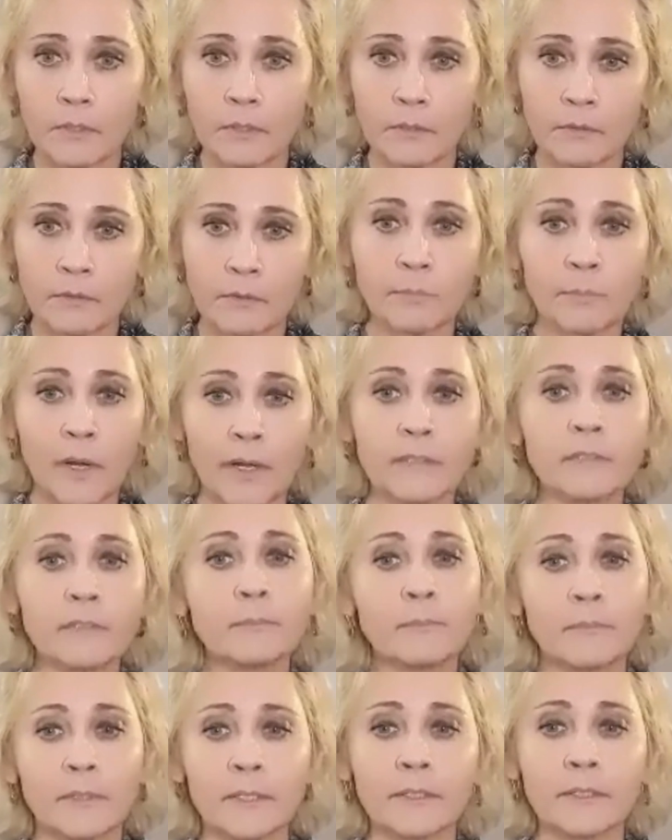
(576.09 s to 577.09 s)
This
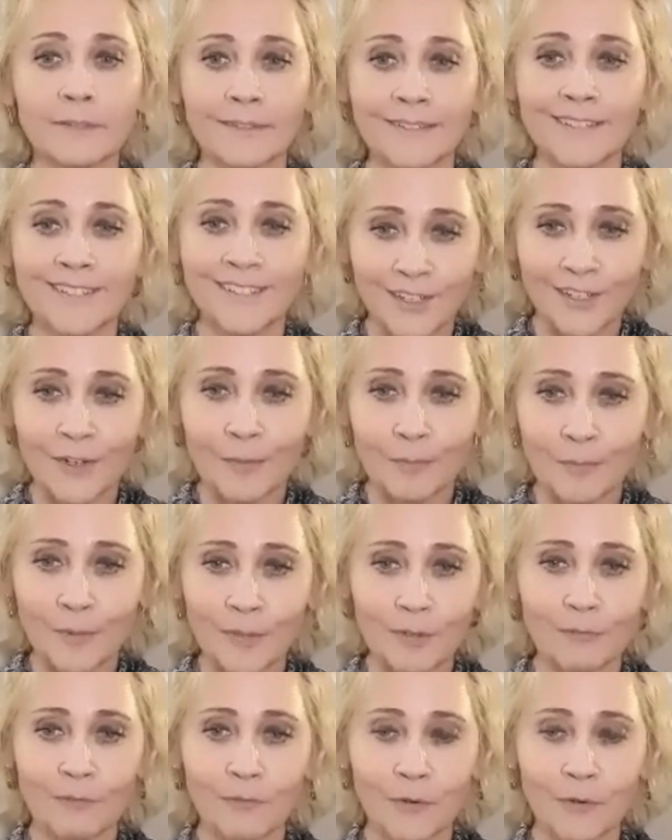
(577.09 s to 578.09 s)
surprised me. And I'm
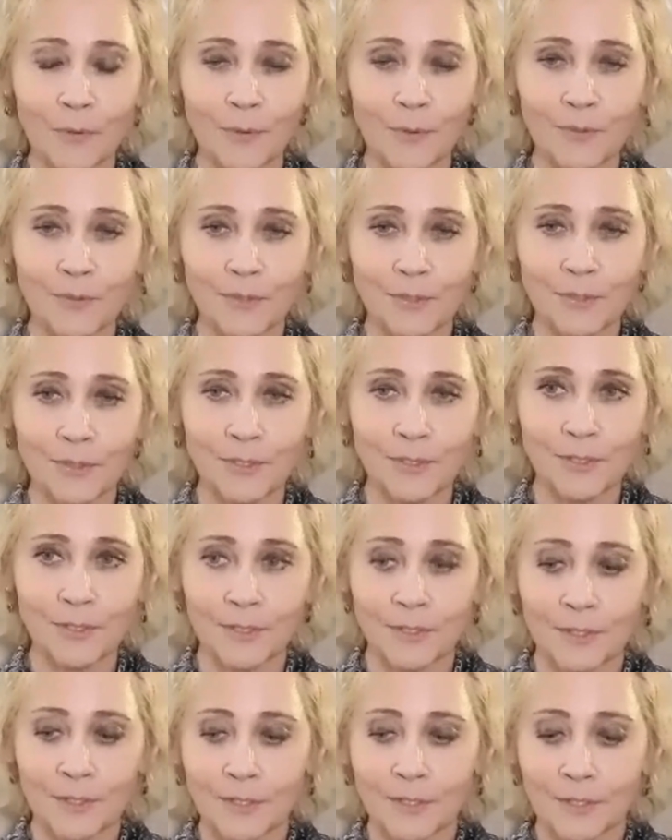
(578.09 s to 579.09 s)
looking forward to
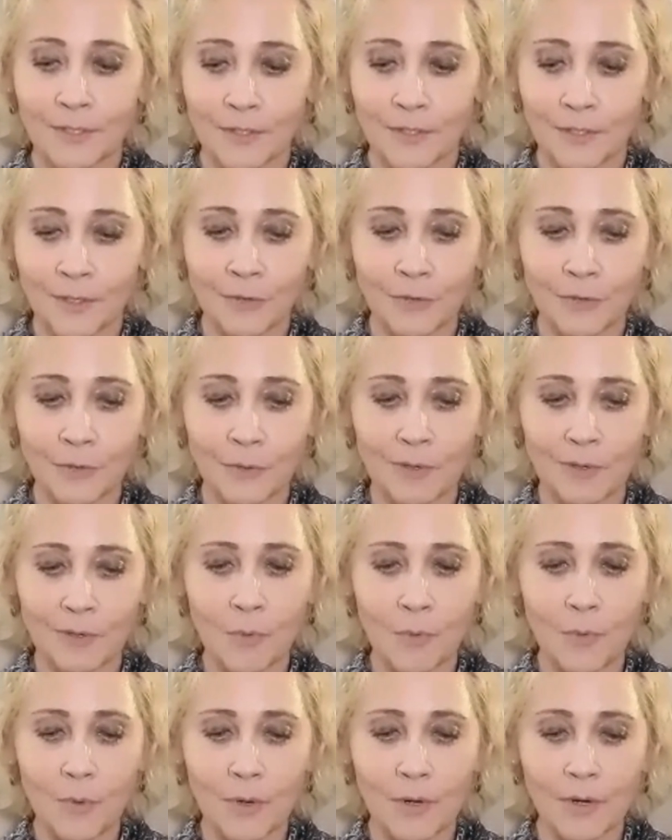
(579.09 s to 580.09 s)
uh, doing
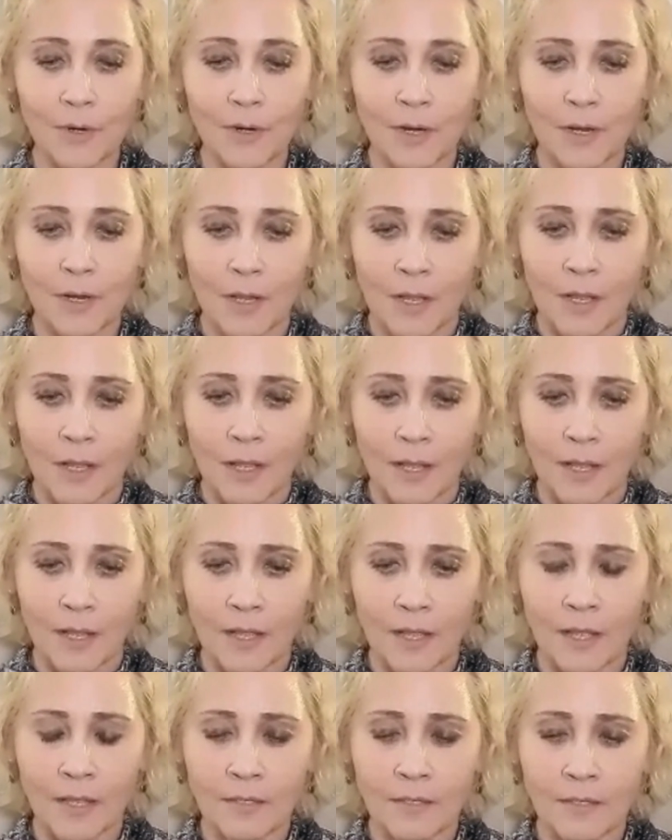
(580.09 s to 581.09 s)
more.
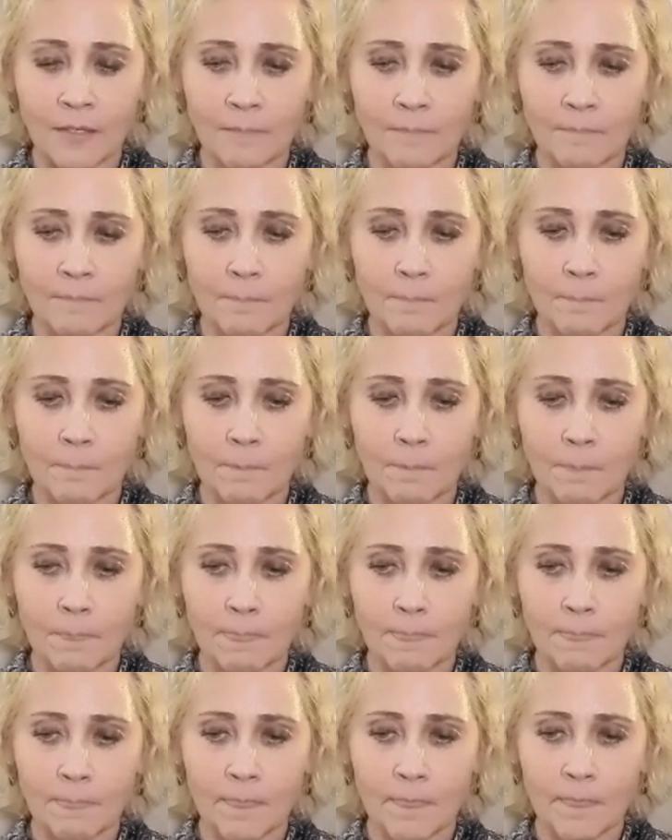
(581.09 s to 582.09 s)
And
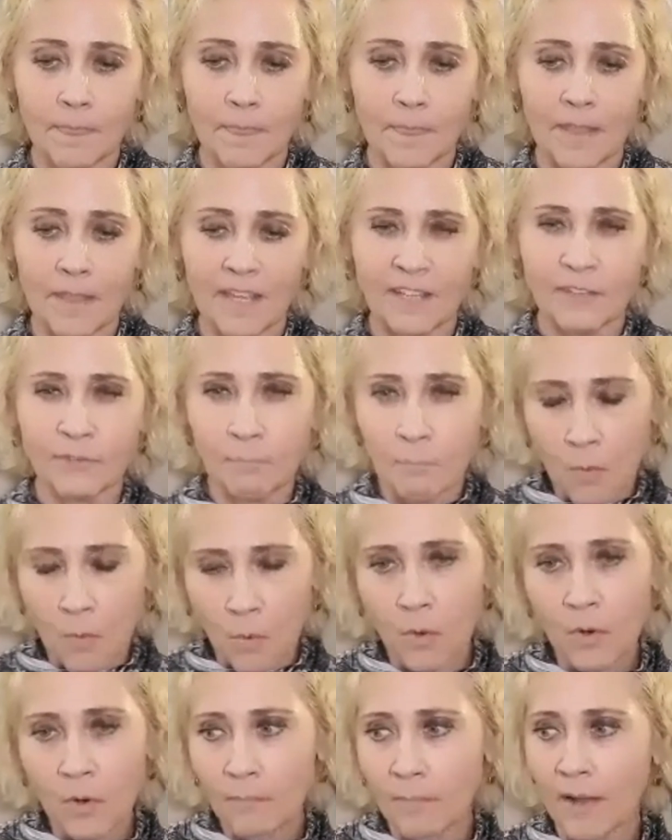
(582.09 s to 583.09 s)
it's
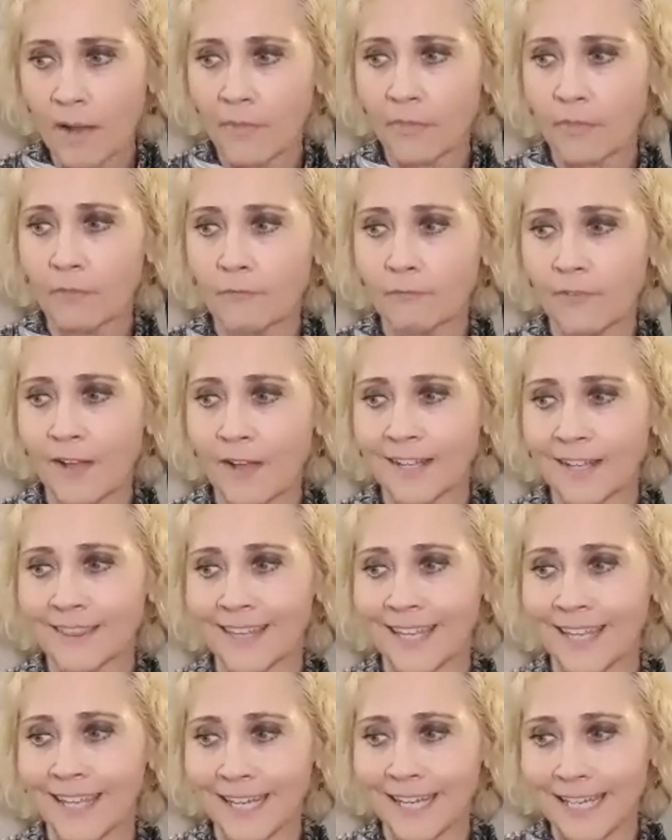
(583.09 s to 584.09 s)
more about the fact
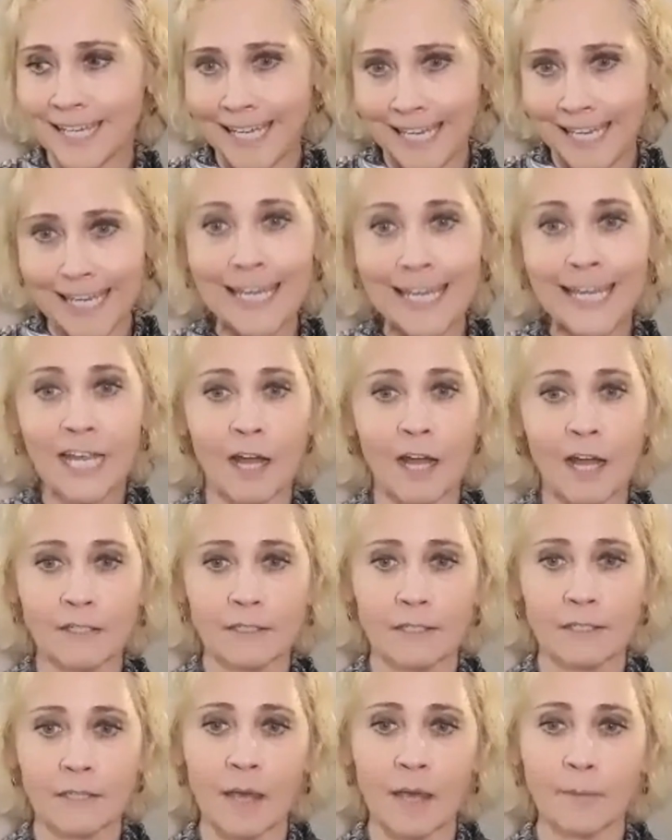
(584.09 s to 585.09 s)
that he got
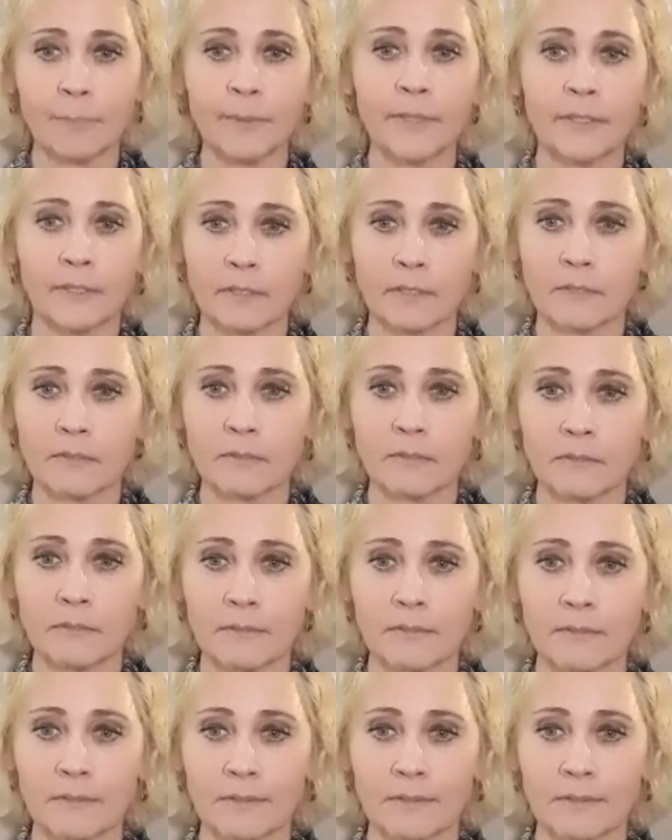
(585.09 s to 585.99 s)
to that place.